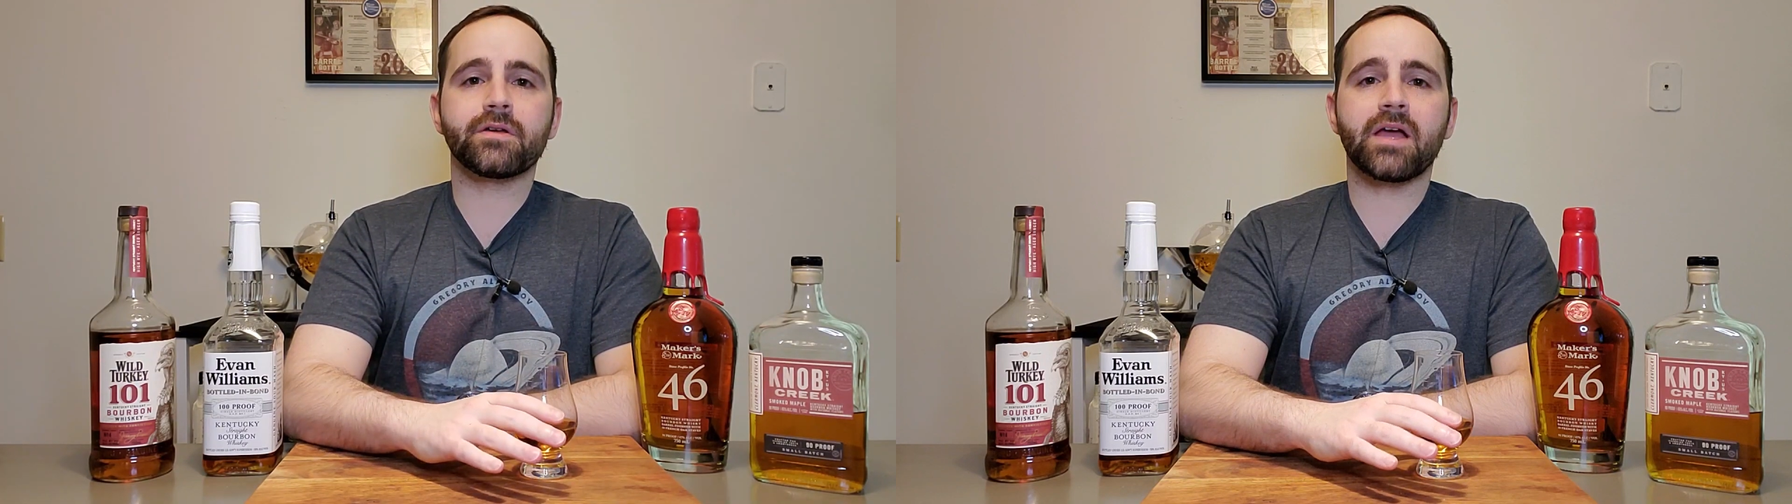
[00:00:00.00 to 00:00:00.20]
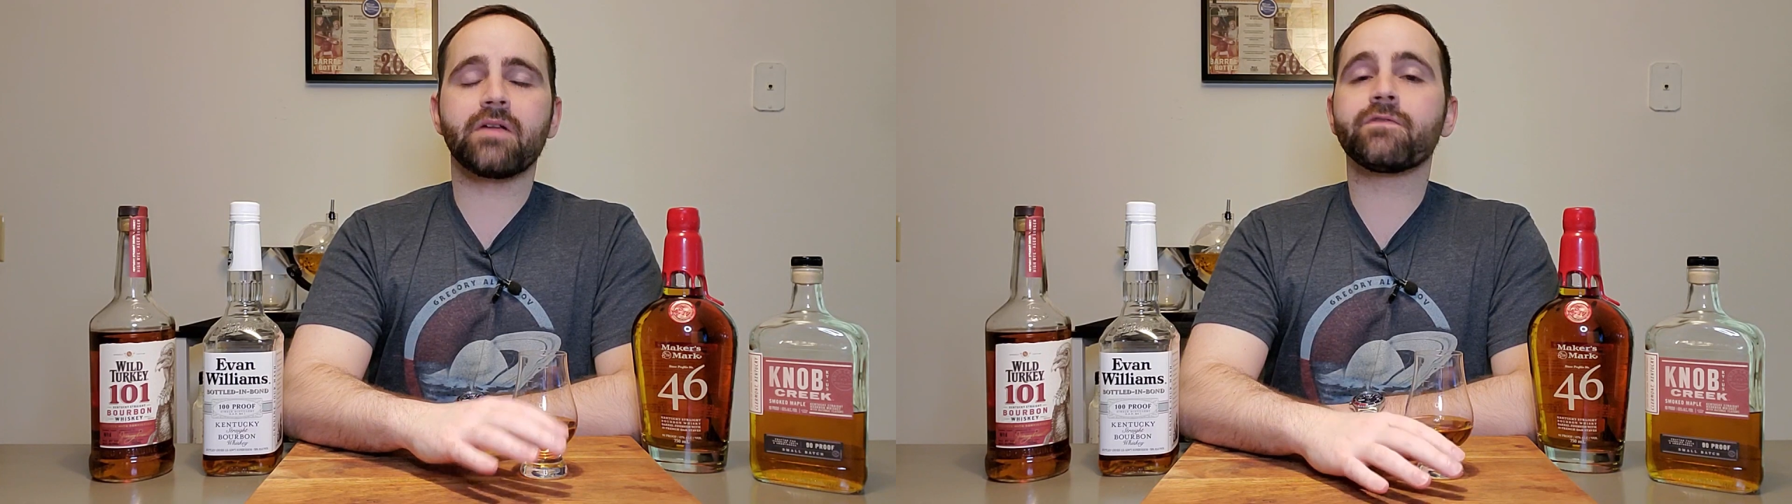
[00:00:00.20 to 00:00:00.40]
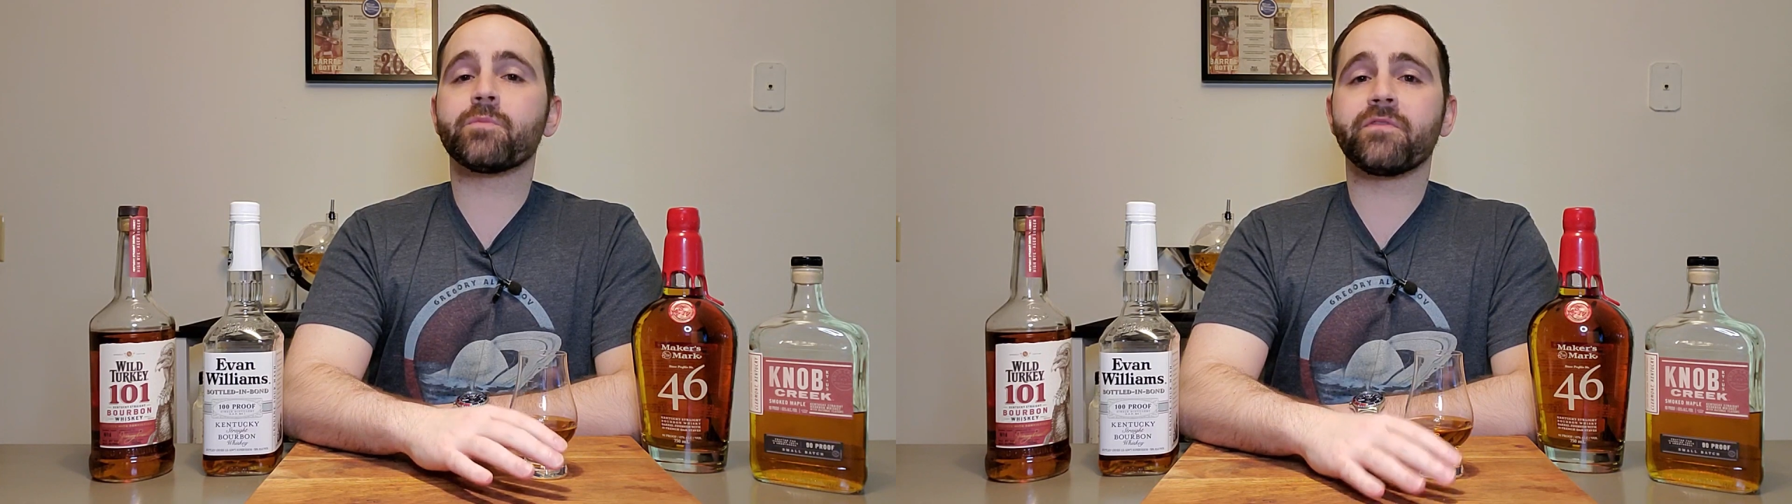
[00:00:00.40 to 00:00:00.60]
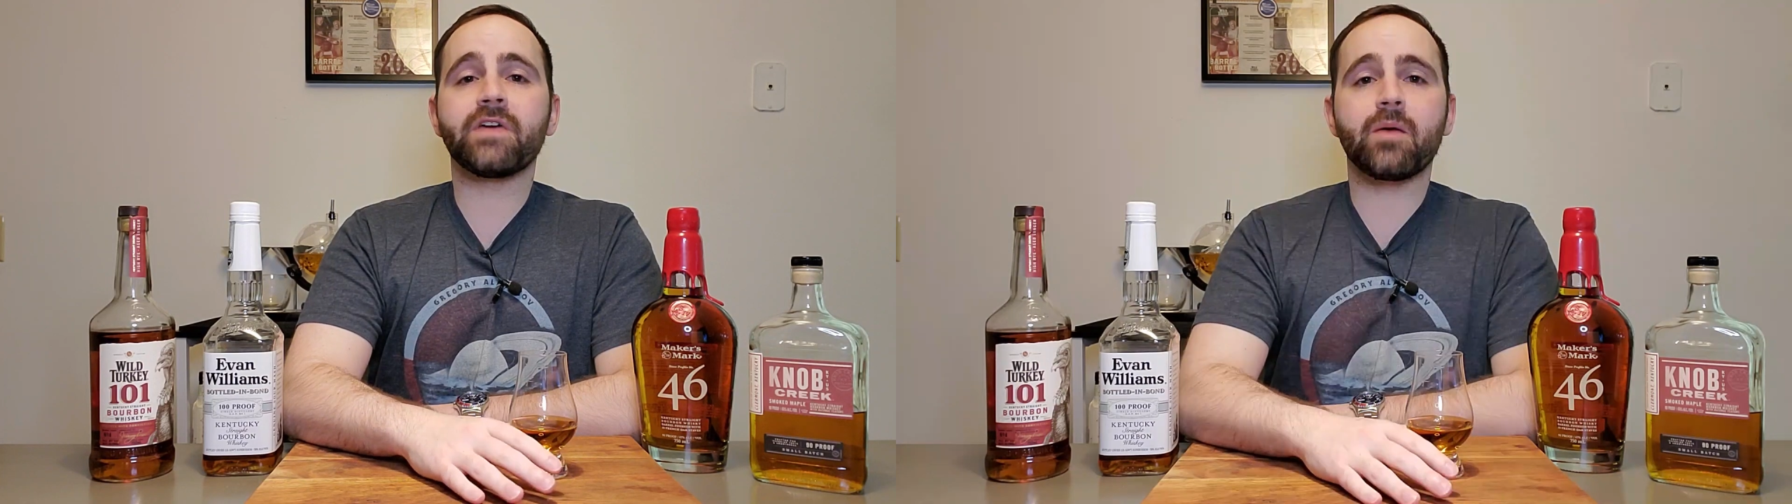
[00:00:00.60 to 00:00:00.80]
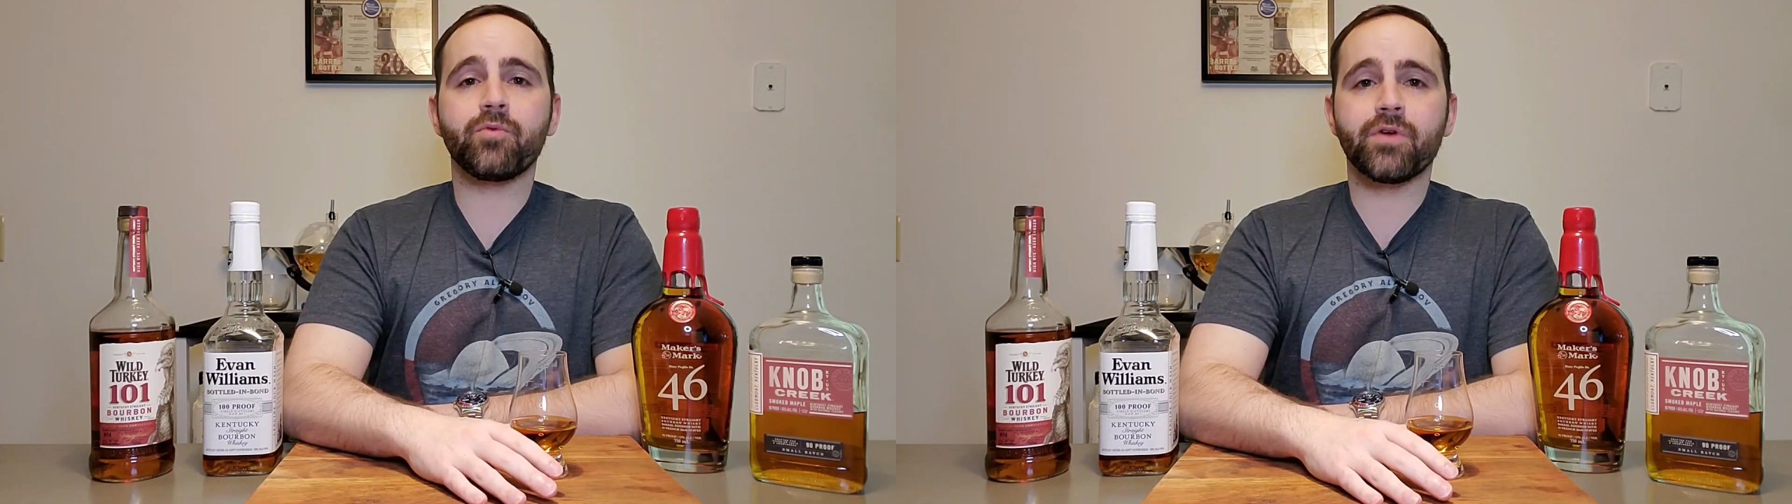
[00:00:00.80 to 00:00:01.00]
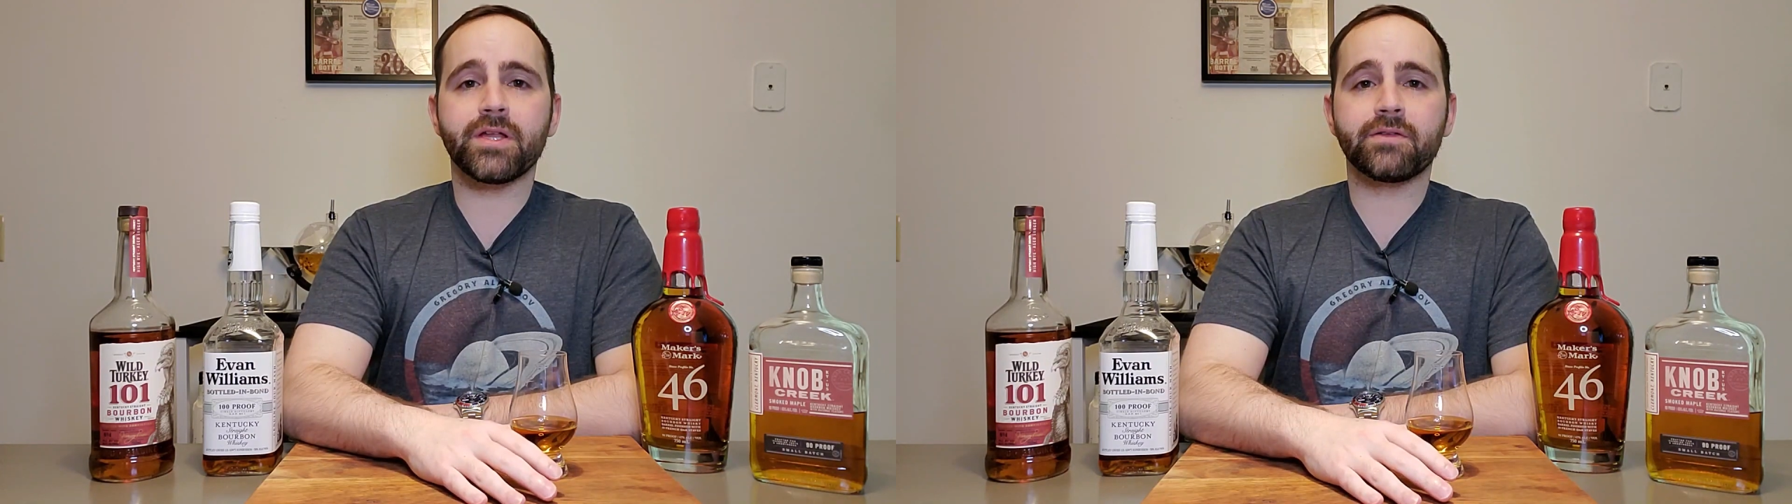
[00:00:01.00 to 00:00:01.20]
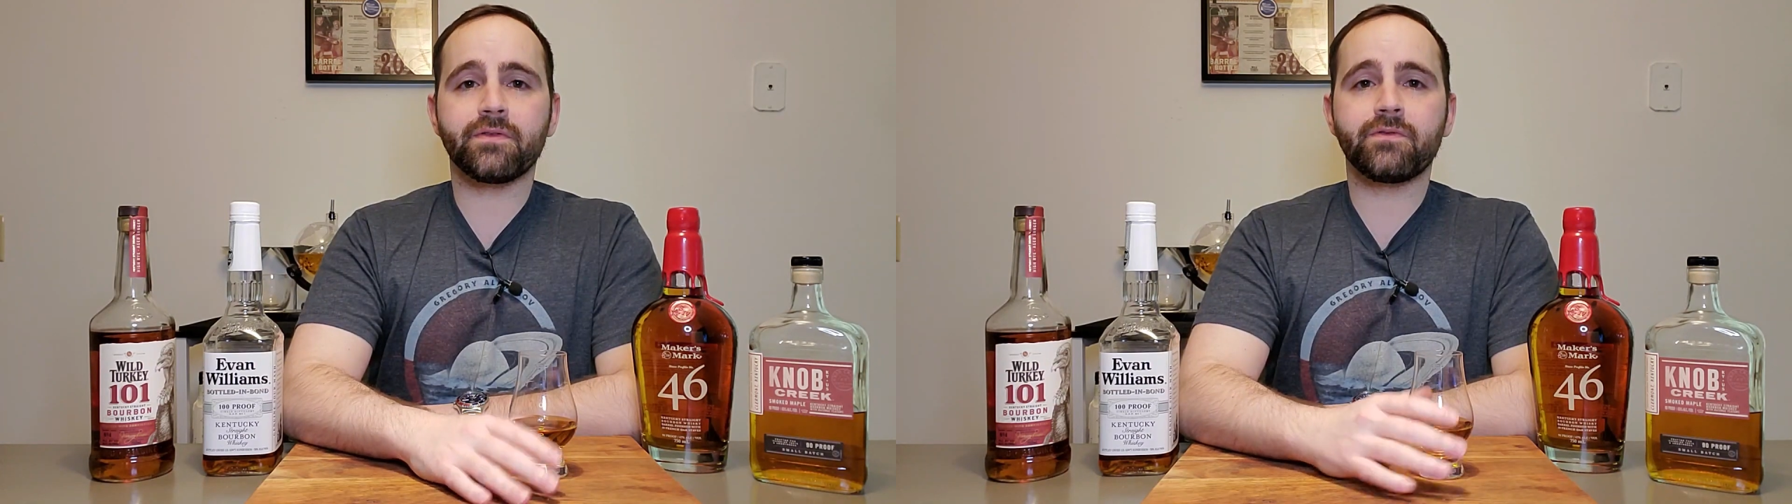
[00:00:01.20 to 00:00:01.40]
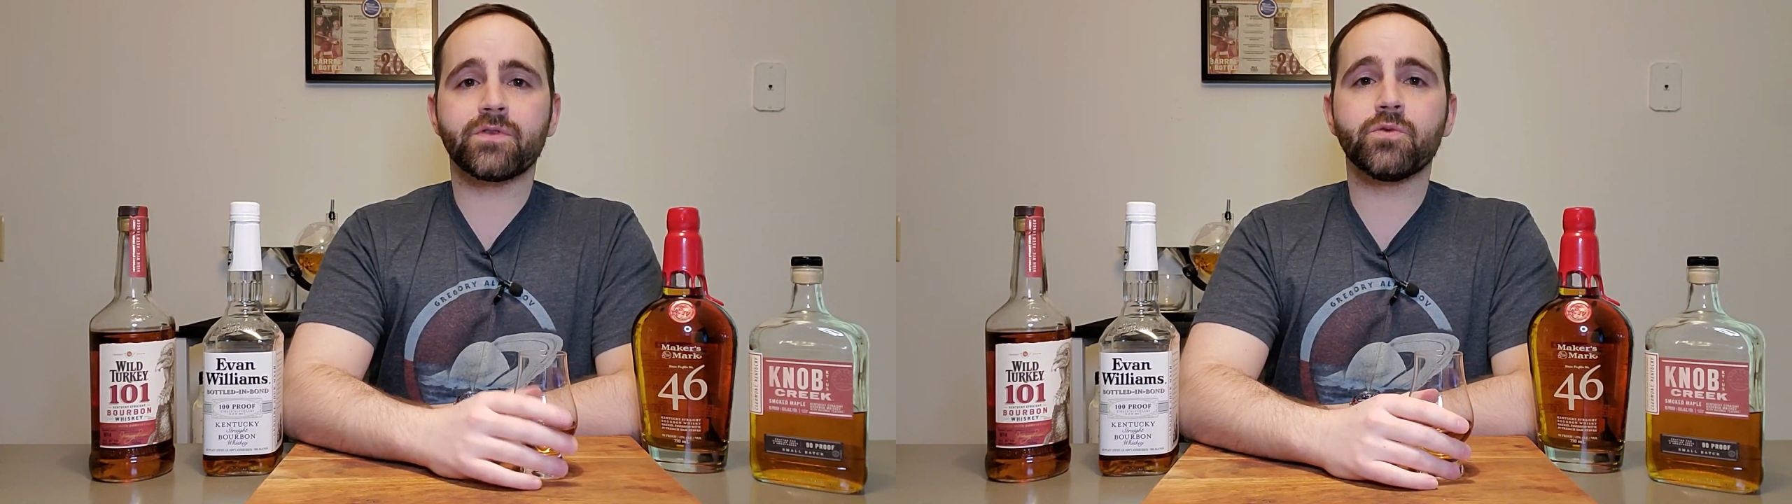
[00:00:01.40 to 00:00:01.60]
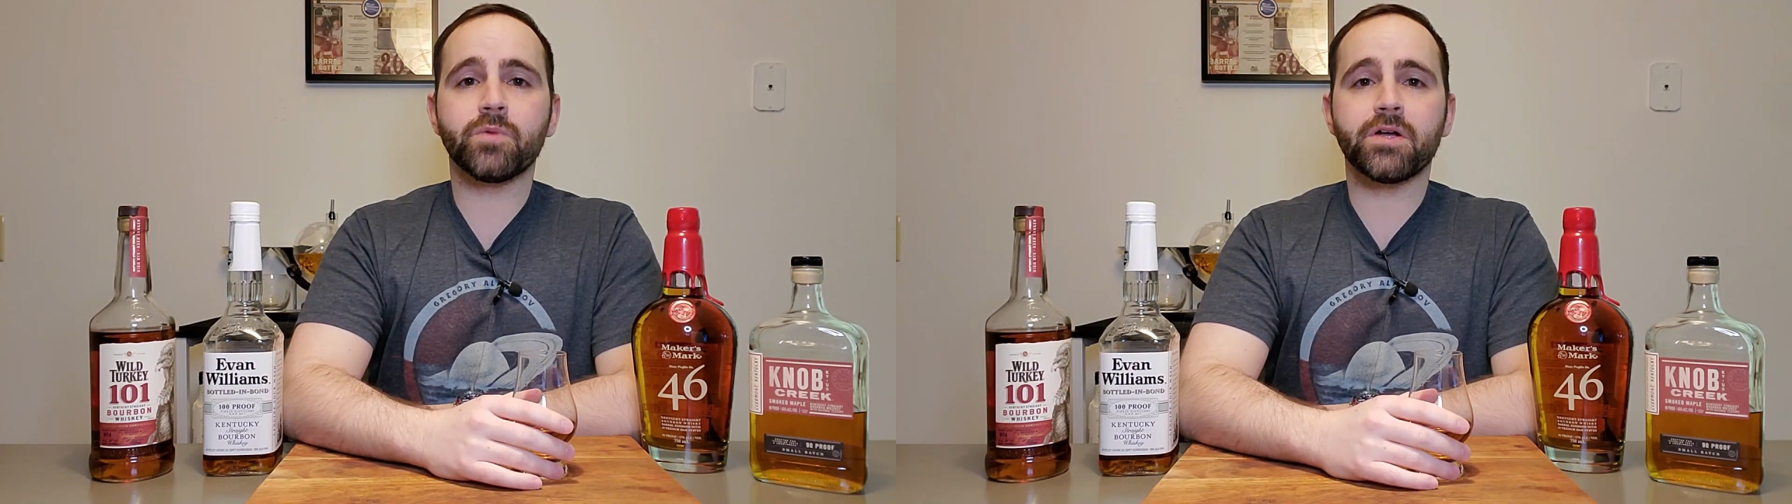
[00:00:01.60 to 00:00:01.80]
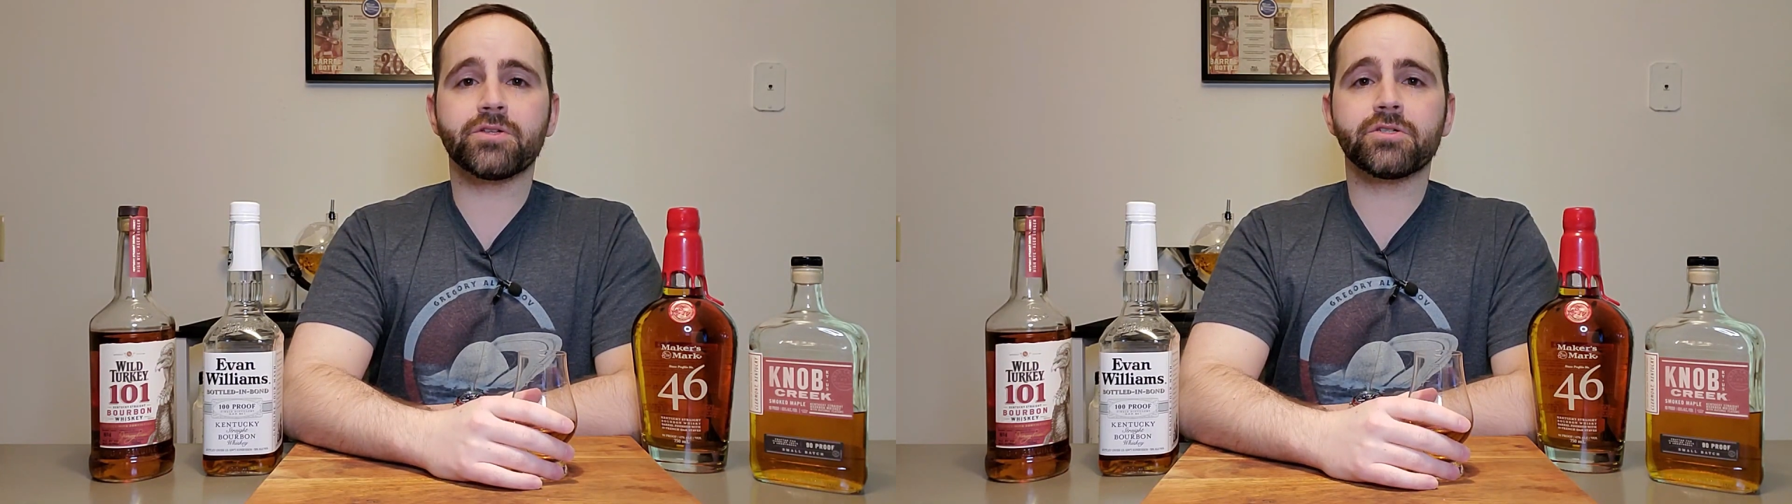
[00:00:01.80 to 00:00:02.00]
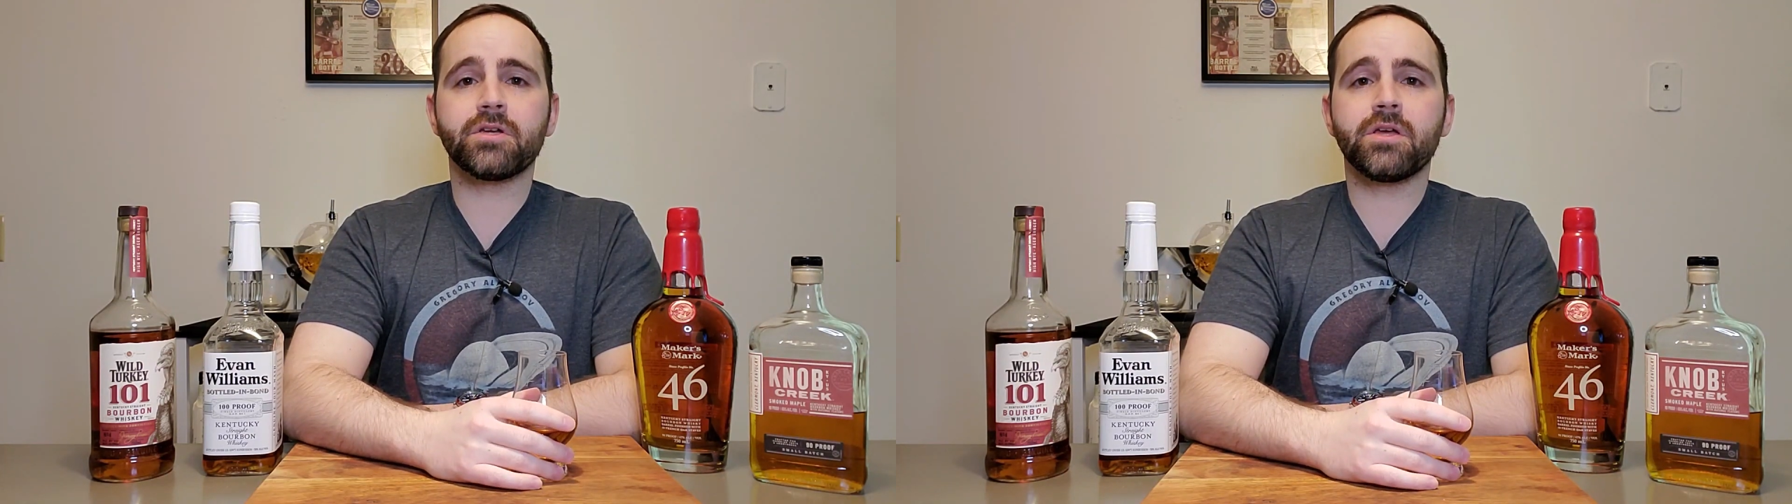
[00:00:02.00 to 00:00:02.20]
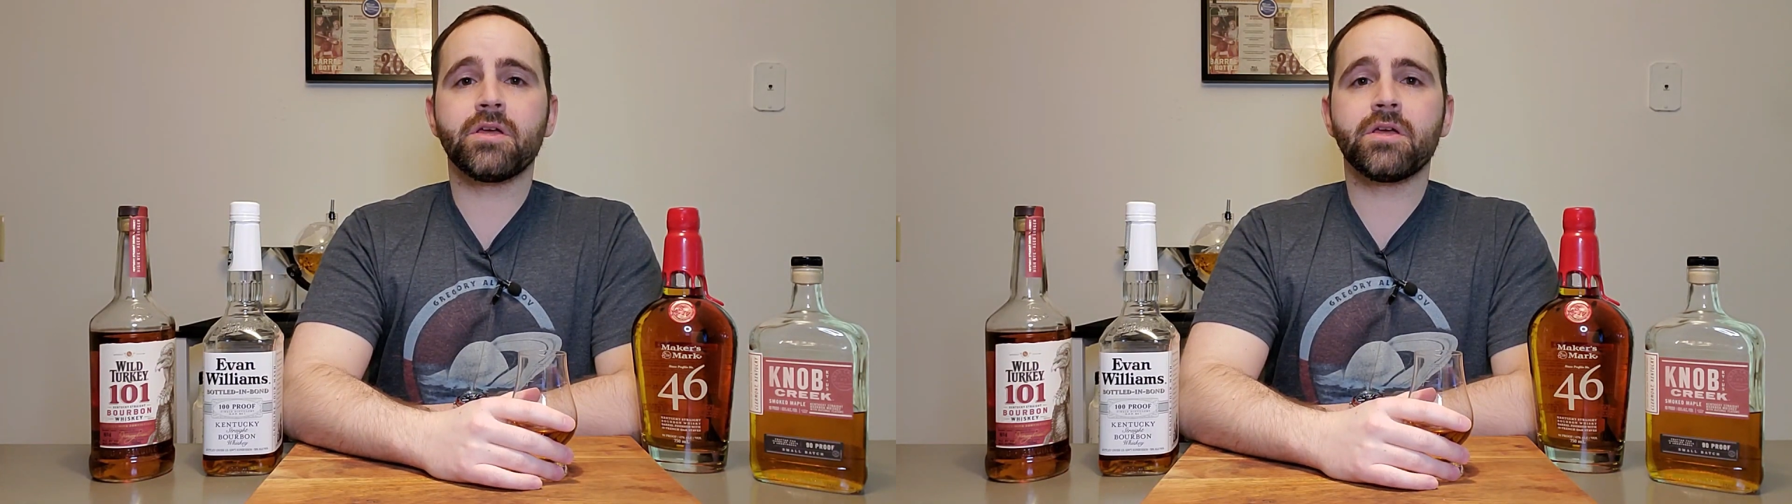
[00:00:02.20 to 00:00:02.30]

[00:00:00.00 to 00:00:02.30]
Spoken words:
kind of from evaporating too much.